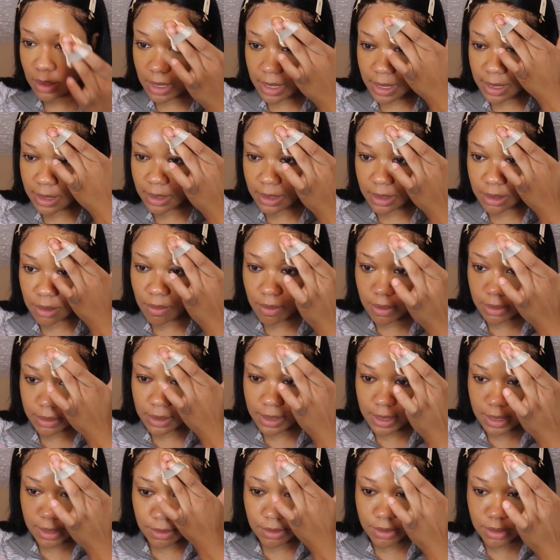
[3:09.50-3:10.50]
I like go out
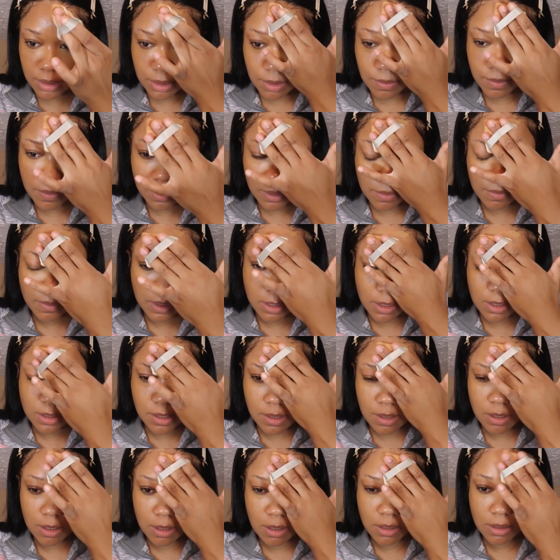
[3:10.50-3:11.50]
the house just with
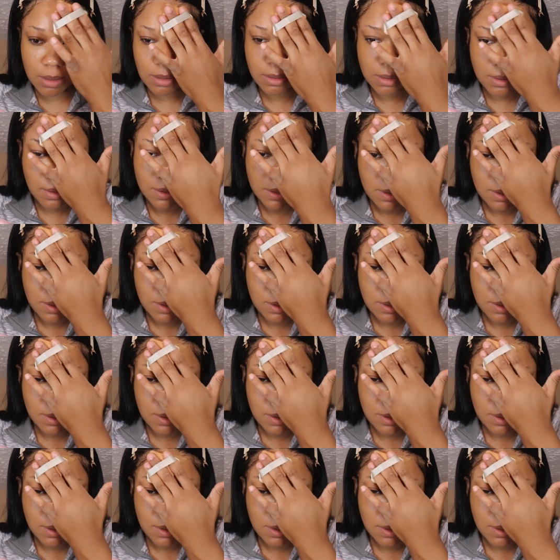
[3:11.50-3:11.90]
this on.